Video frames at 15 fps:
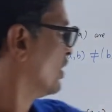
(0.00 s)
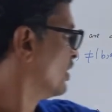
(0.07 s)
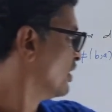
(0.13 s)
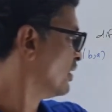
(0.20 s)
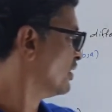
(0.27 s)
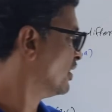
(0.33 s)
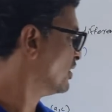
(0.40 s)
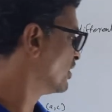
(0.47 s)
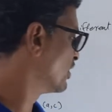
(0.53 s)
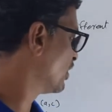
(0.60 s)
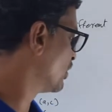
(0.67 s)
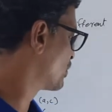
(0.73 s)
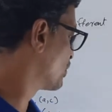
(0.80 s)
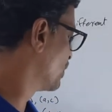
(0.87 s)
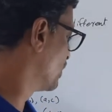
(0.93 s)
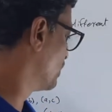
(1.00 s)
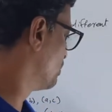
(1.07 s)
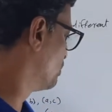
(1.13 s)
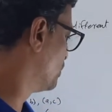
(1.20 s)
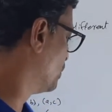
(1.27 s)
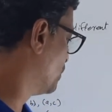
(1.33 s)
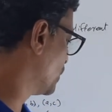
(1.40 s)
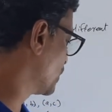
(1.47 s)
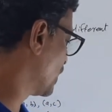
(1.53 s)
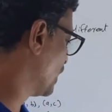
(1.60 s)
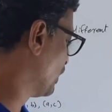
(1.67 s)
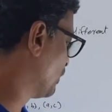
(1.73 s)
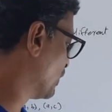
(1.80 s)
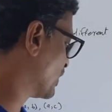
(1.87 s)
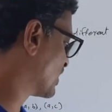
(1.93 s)
this is also, both are
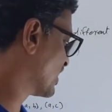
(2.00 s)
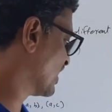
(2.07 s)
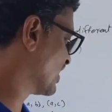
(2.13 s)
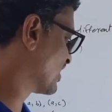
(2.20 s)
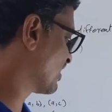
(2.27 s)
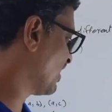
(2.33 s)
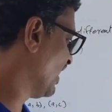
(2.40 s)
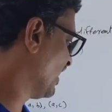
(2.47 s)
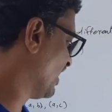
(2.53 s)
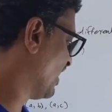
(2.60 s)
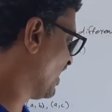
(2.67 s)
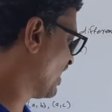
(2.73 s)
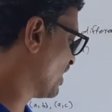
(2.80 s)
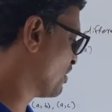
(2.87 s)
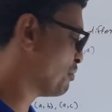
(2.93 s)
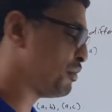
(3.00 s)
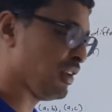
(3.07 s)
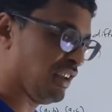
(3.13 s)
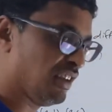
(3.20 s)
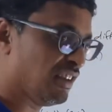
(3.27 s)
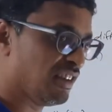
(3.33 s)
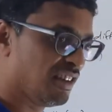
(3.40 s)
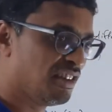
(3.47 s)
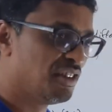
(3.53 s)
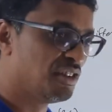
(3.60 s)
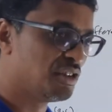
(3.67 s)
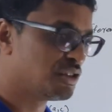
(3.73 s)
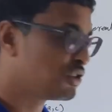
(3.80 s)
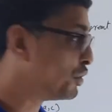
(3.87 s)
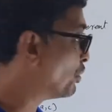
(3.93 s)
equal sets, right? A and B.
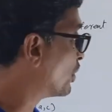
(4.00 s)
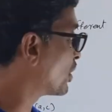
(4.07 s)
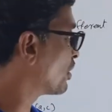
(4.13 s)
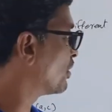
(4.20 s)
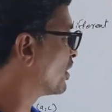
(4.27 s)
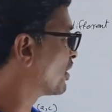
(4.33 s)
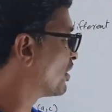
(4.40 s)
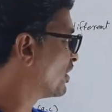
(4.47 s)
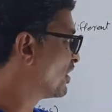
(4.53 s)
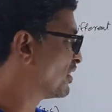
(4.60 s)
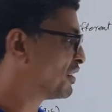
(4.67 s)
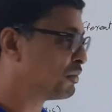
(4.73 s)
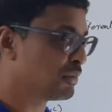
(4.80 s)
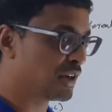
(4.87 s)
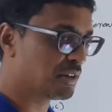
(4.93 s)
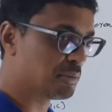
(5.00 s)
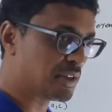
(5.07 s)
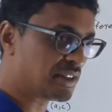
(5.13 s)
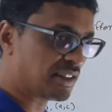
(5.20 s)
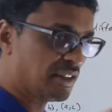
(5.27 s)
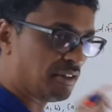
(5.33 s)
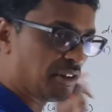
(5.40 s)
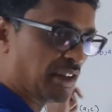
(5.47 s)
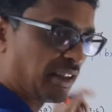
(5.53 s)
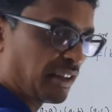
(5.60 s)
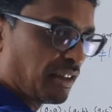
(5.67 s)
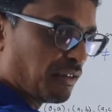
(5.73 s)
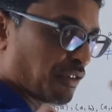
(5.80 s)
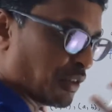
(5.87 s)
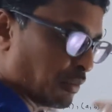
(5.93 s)
So whatever the Cartesian pairs, basically we're
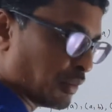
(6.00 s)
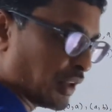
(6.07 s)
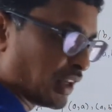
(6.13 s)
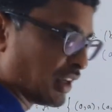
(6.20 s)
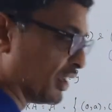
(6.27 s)
taking from the